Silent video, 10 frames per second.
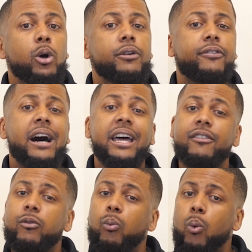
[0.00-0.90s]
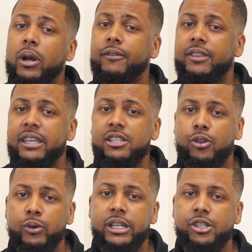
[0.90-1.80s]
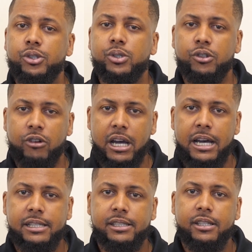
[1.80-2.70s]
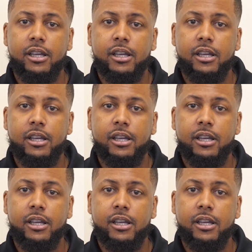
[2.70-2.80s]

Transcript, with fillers: notified if one of these three issues arise.